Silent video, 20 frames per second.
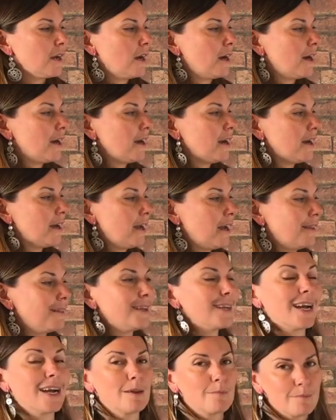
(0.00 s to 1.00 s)
Uh, and
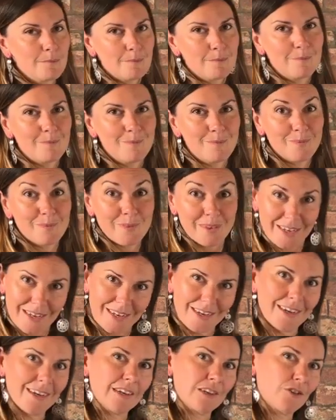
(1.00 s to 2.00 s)
then I'm
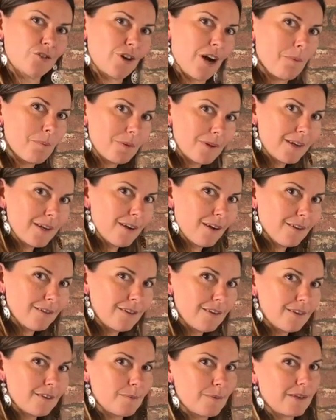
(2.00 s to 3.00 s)
gonna extrapolate on
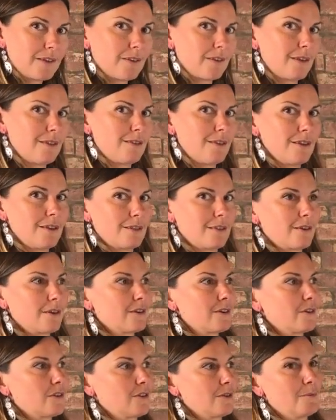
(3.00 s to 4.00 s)
this because I think
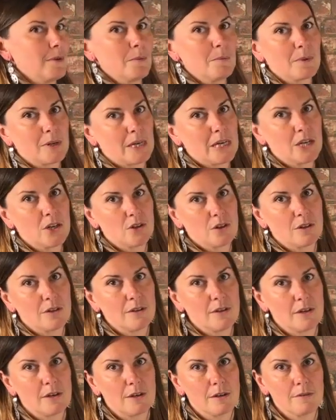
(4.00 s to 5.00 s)
there are some
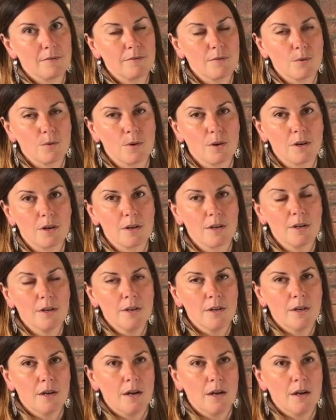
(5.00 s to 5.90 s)
implications here for